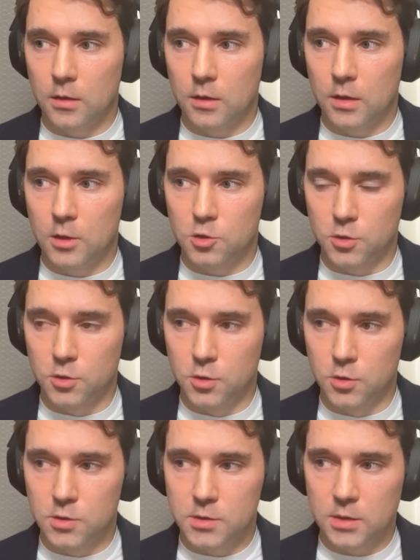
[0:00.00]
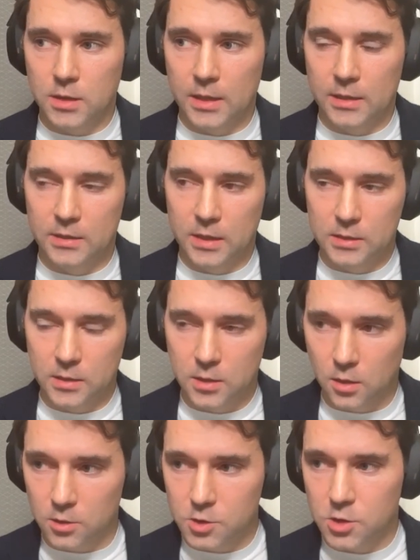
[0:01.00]
introduce a data
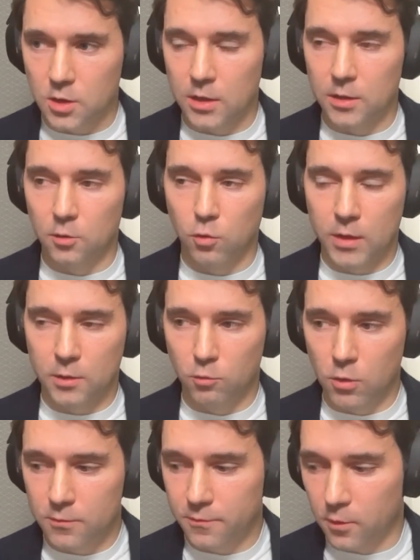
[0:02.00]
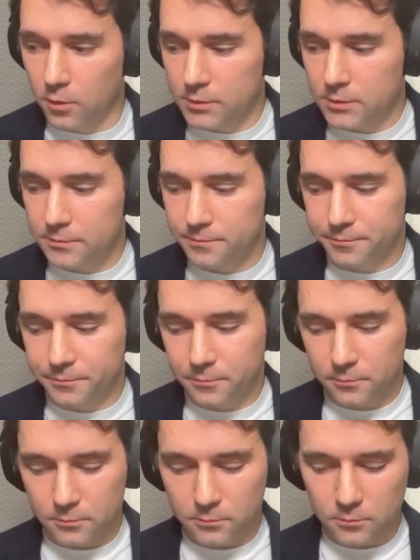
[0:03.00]
culture in the wider workforce.
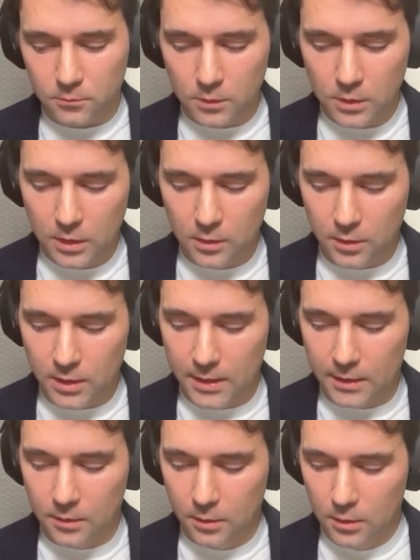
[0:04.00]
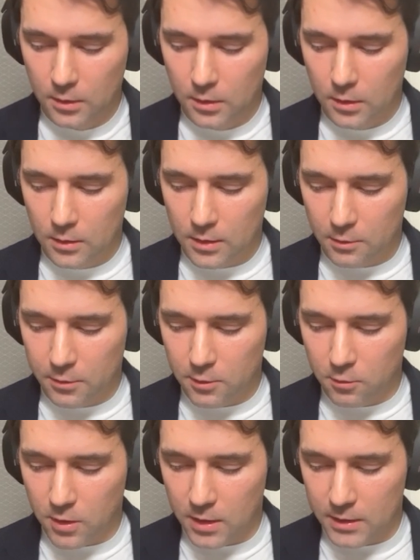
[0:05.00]
And again, that
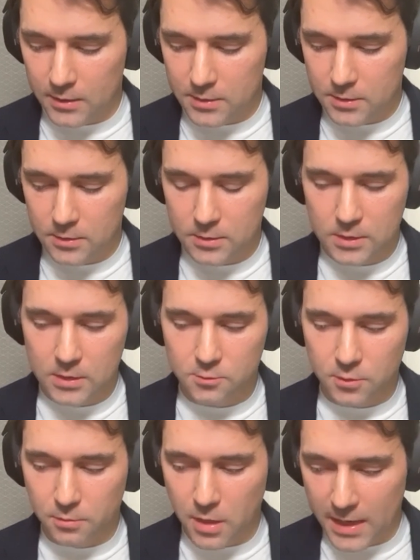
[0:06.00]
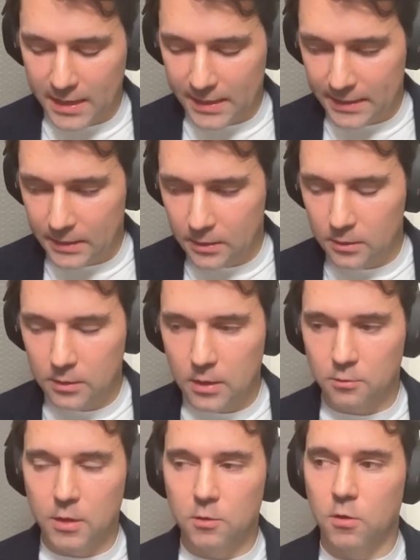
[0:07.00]
requires C-suite buy-in, that
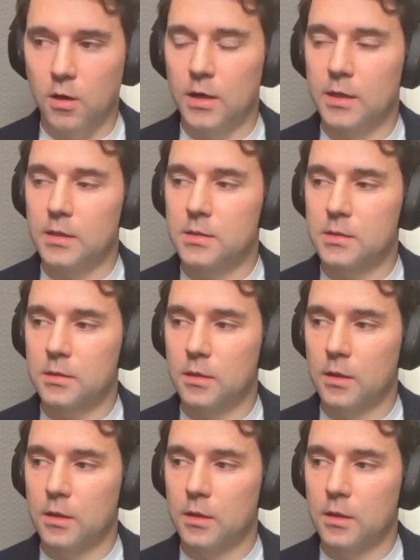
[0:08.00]
requires